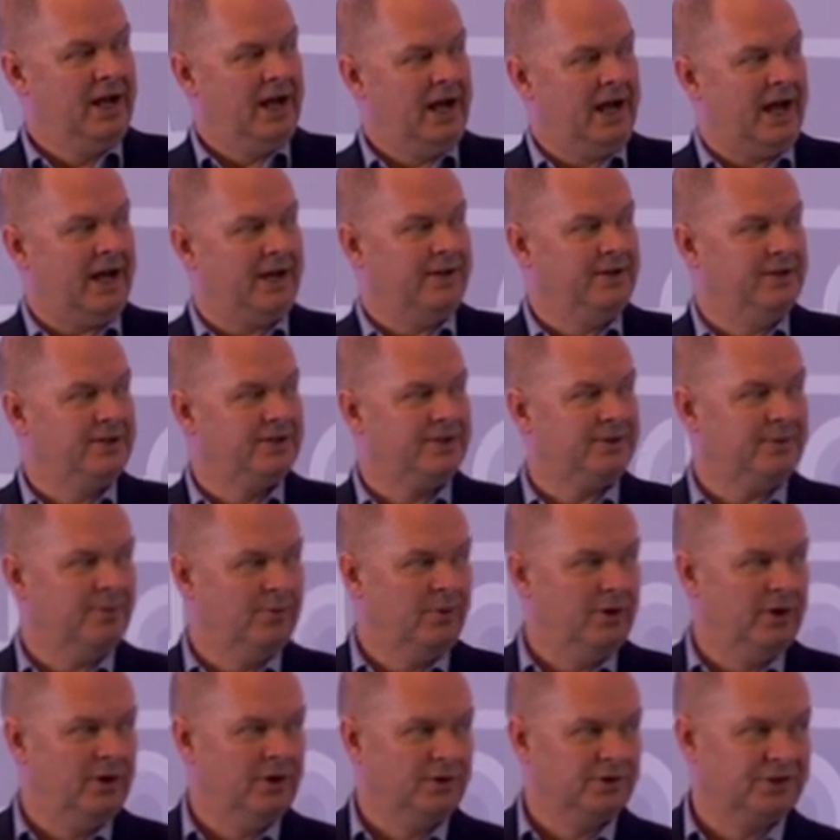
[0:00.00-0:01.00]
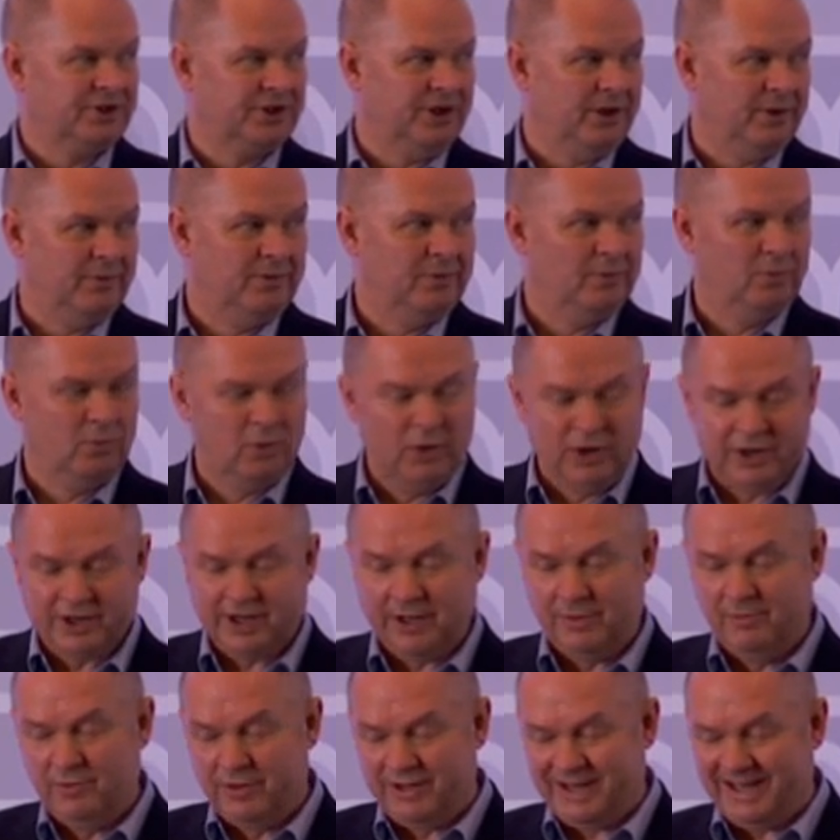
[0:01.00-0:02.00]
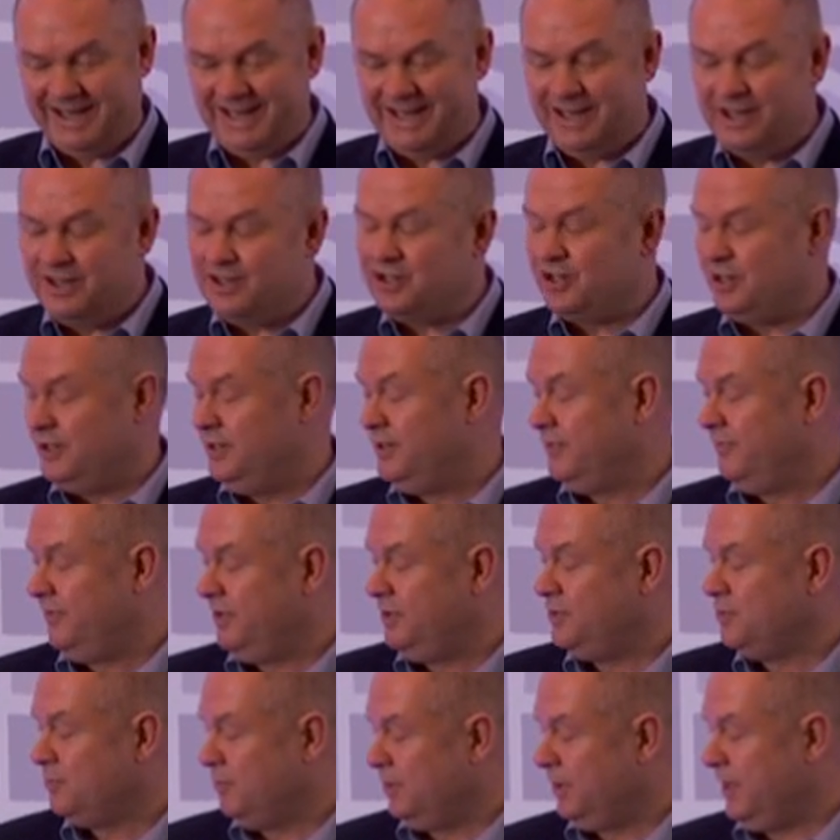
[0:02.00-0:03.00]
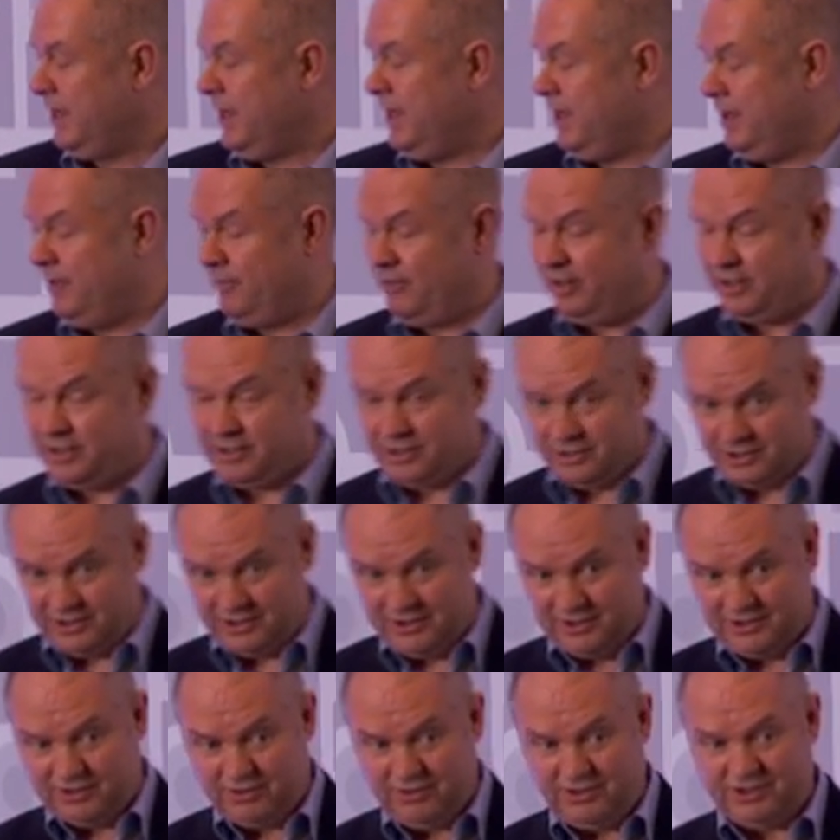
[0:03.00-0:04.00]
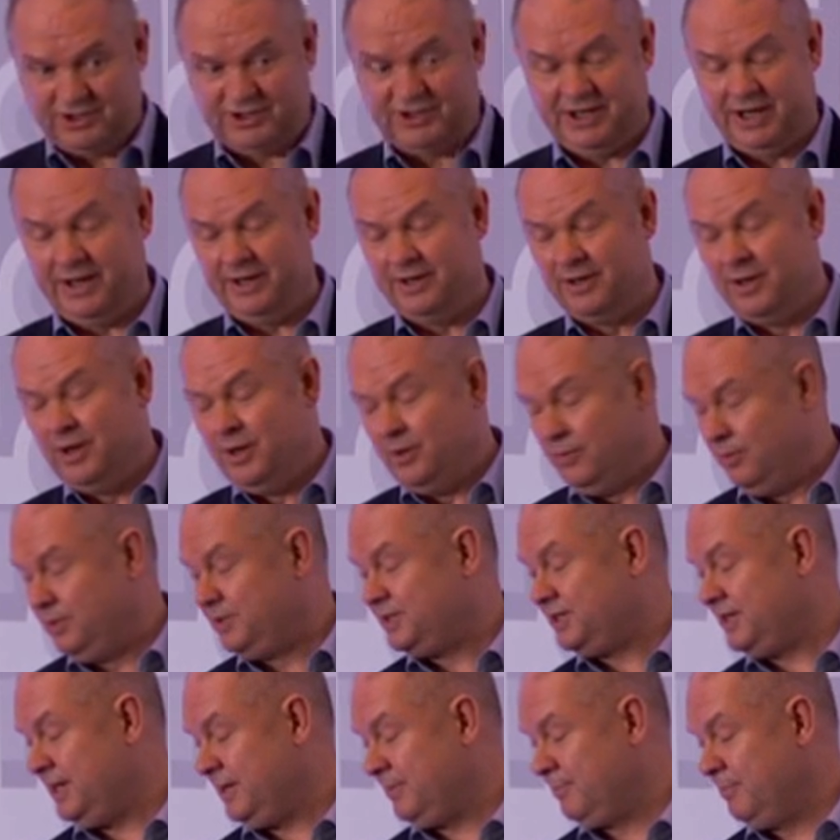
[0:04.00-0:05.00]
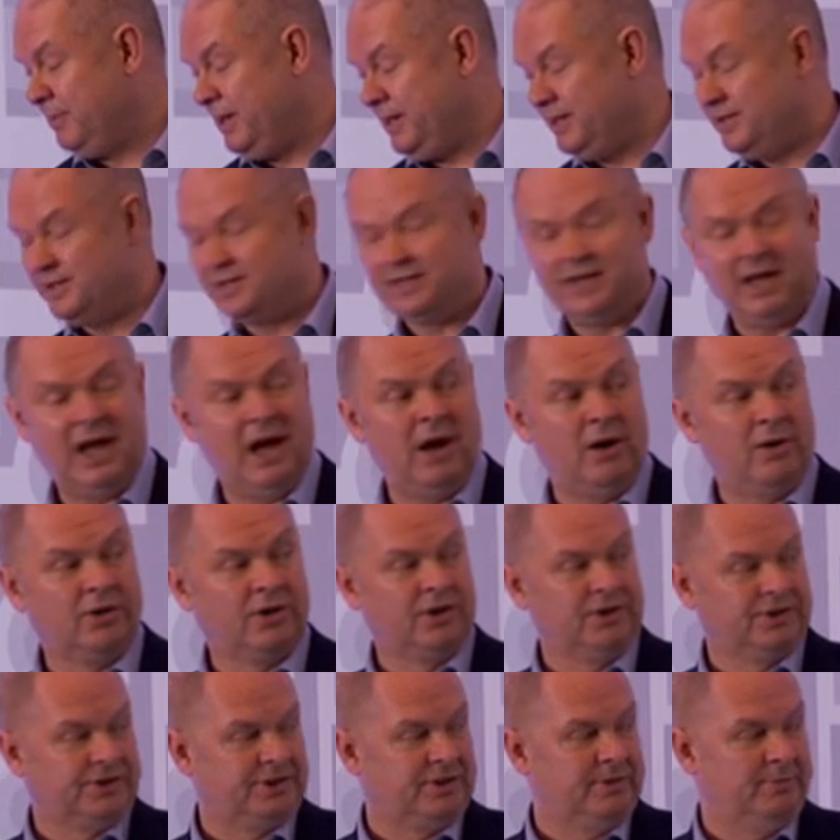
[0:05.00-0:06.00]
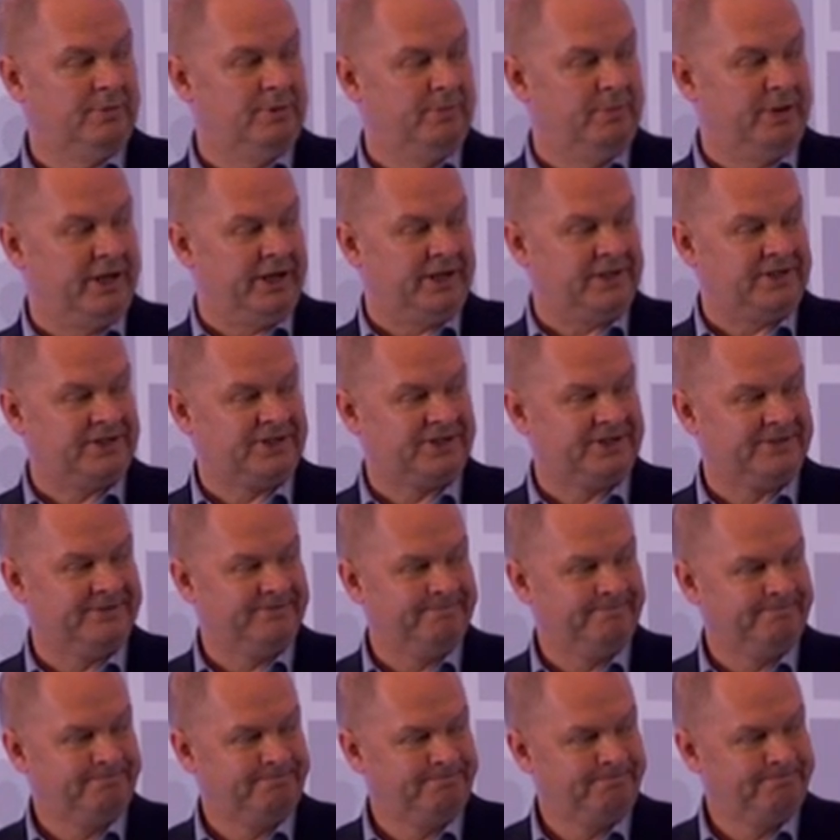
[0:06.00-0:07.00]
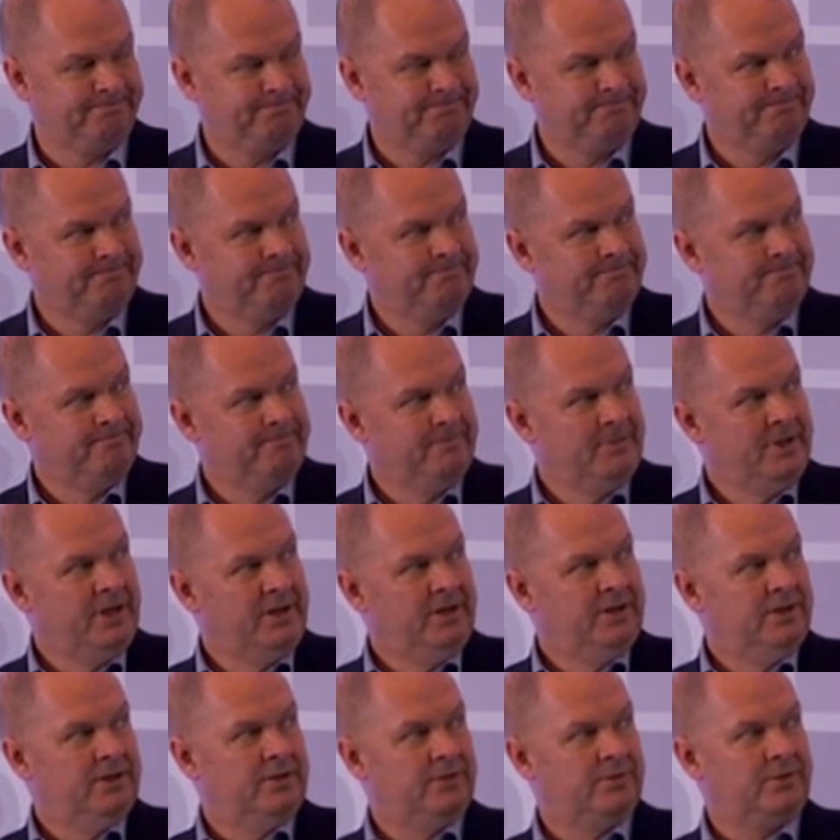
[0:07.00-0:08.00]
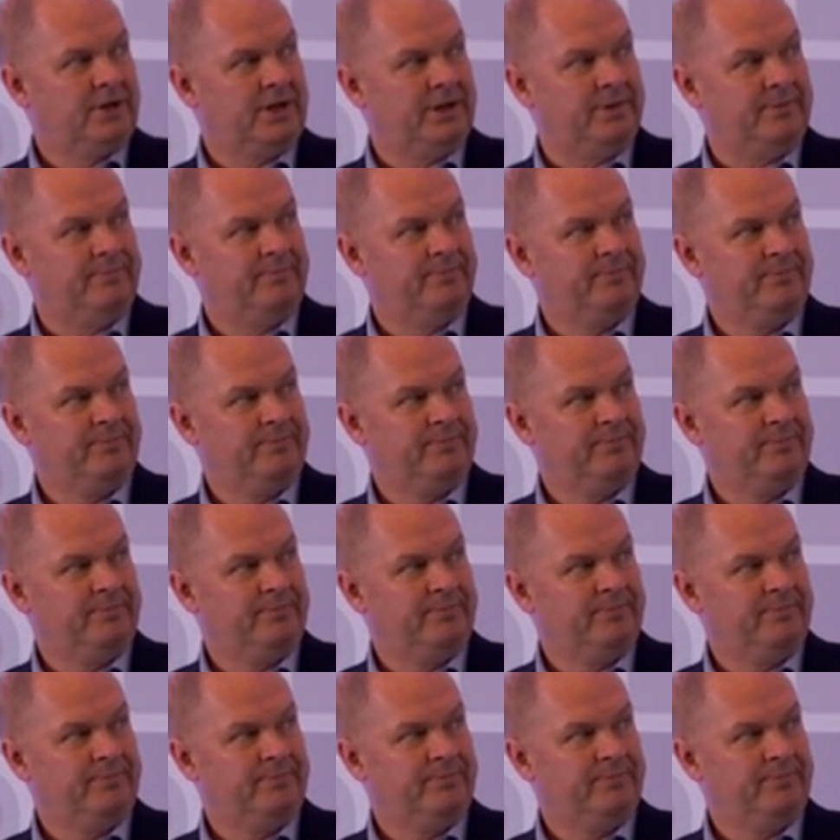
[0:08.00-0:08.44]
And we're also working with each individual area, because as Chris said, we segment our customer base. Okay.